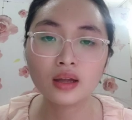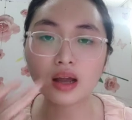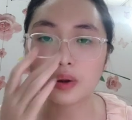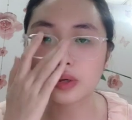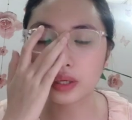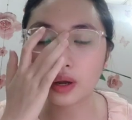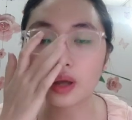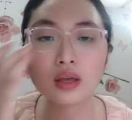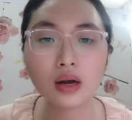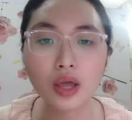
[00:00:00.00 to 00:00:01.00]
Now, it's
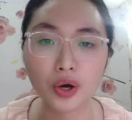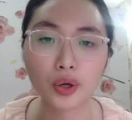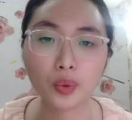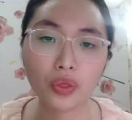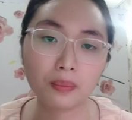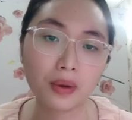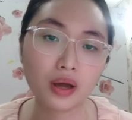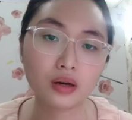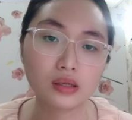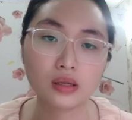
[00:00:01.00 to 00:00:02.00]
not clear whether
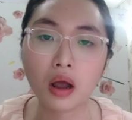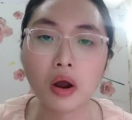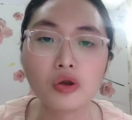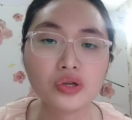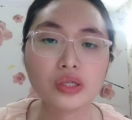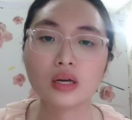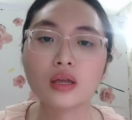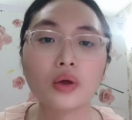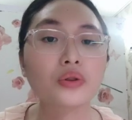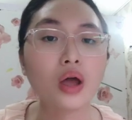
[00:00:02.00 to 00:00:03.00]
it is
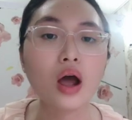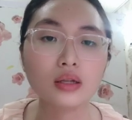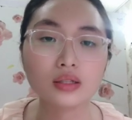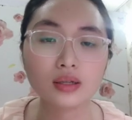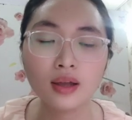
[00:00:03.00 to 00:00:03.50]
consciously or not.